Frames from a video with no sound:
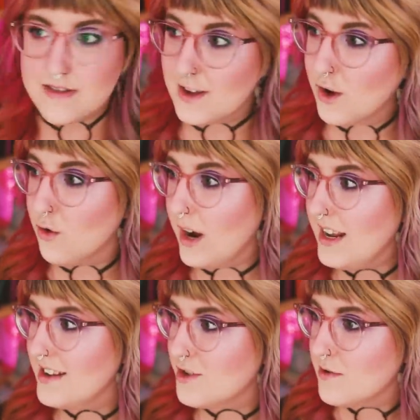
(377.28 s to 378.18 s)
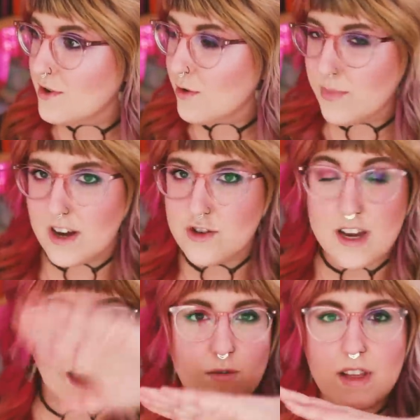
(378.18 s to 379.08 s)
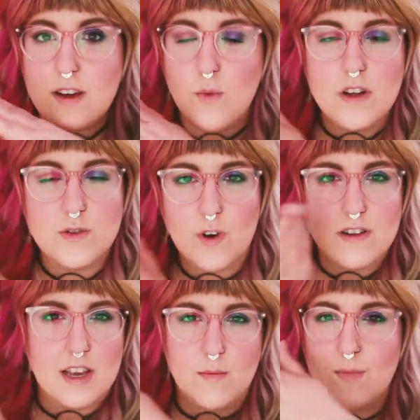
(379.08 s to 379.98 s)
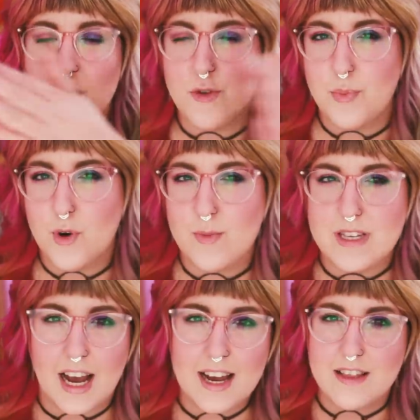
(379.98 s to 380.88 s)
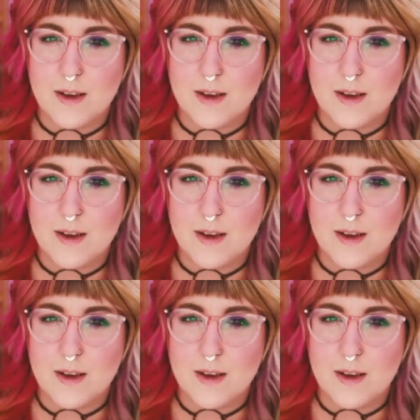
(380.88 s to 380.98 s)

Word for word: Like a gradient two-tone blush. Like, I don't like ones where it's like multiple beside,